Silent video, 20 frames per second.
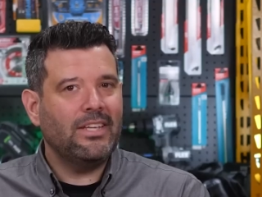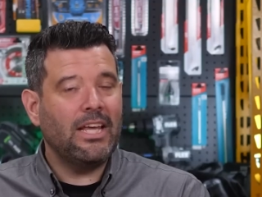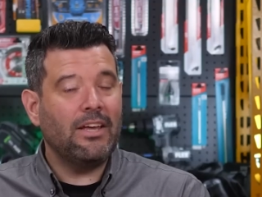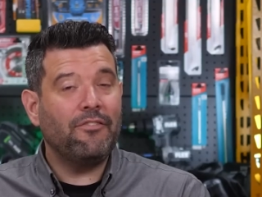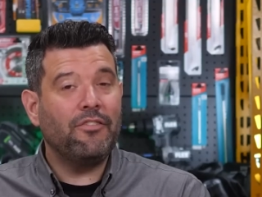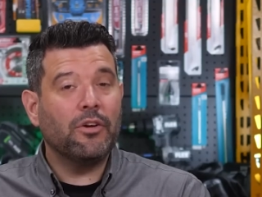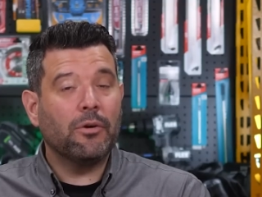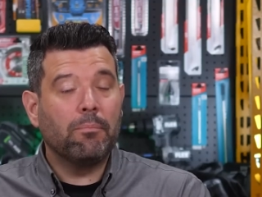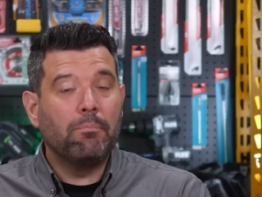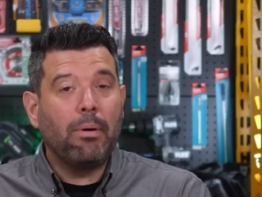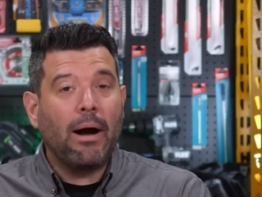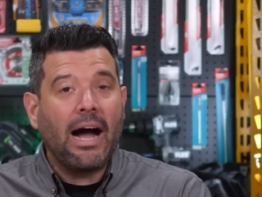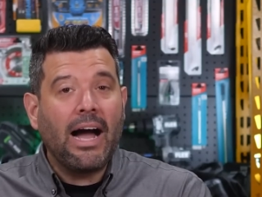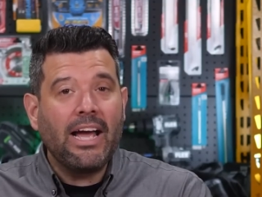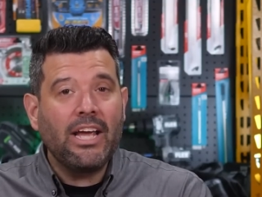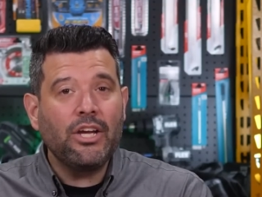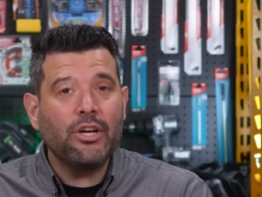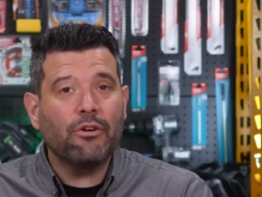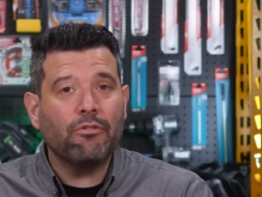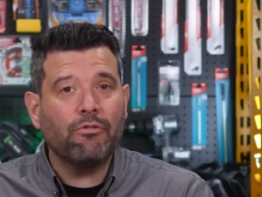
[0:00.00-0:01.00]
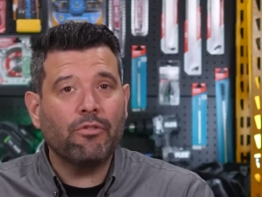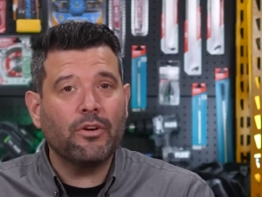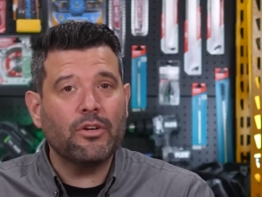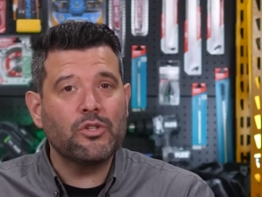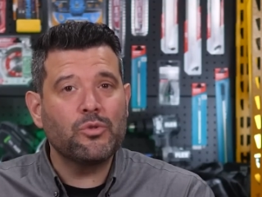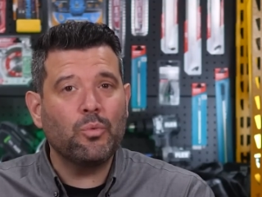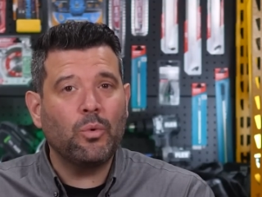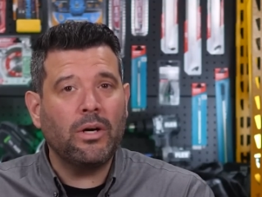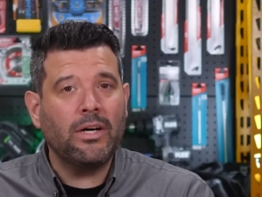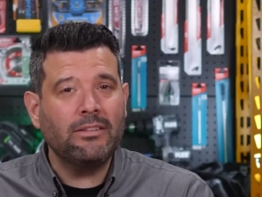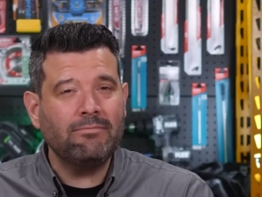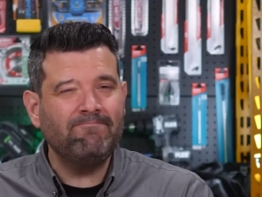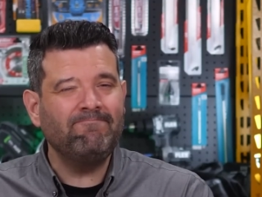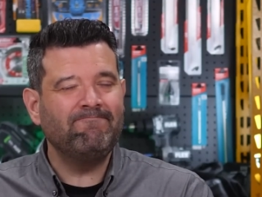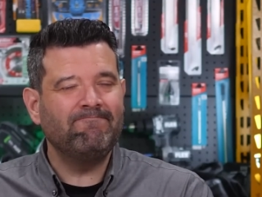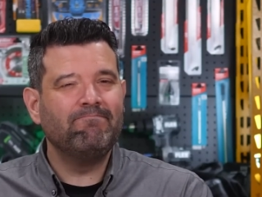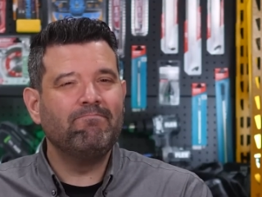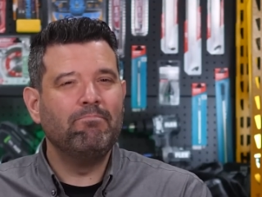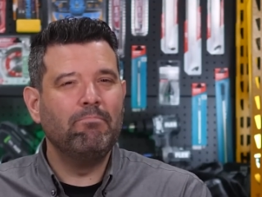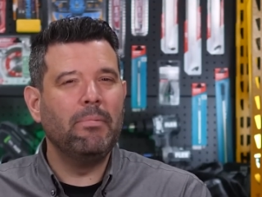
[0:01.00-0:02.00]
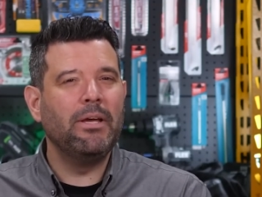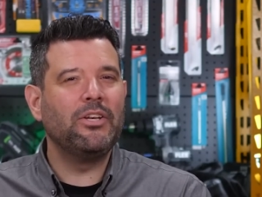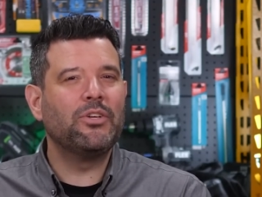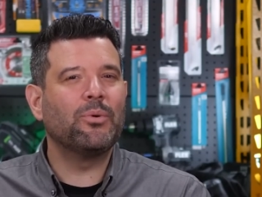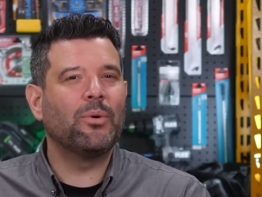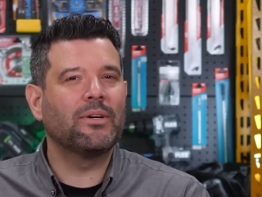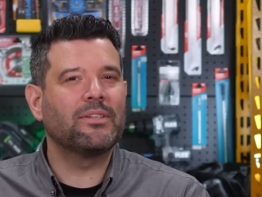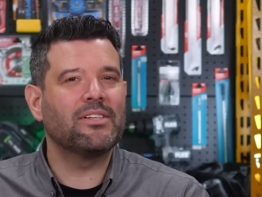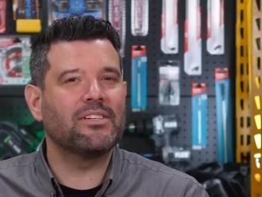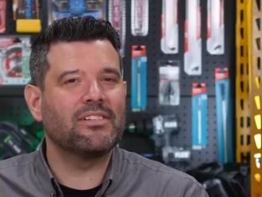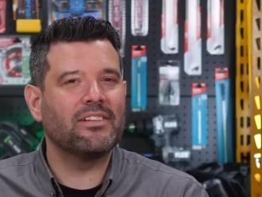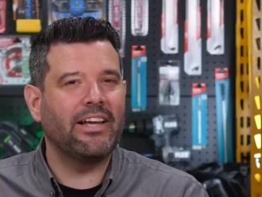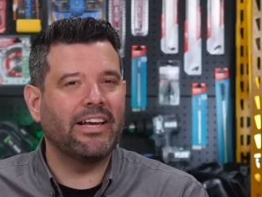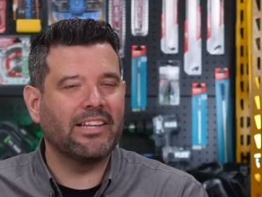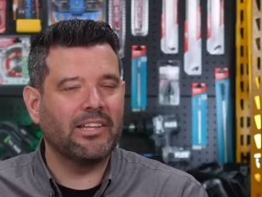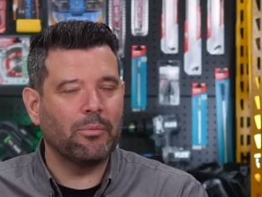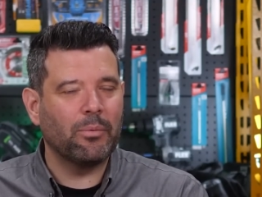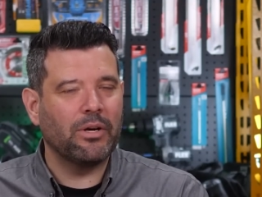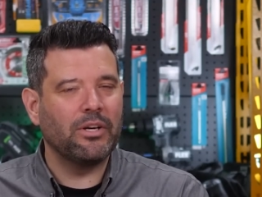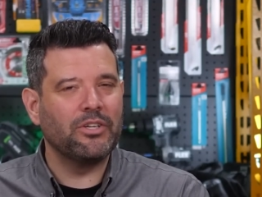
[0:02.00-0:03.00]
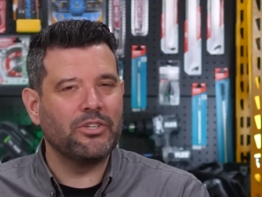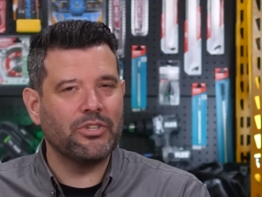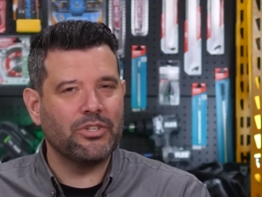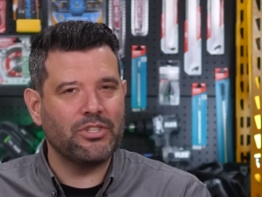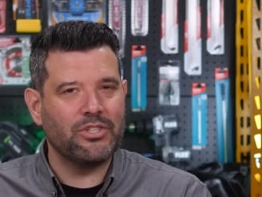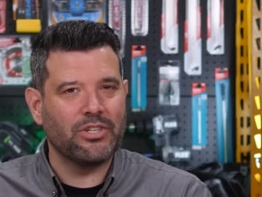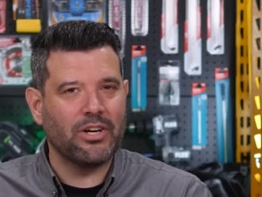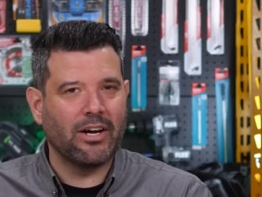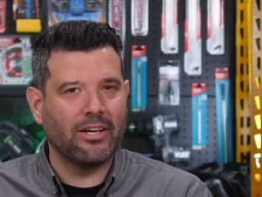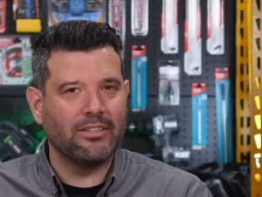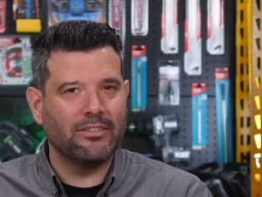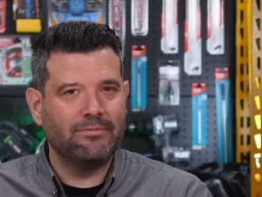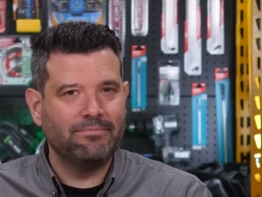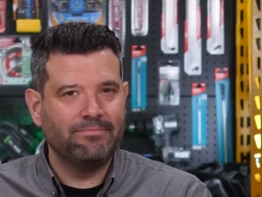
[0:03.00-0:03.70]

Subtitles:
If you're buying your first one, mid-torques is likely where you should start.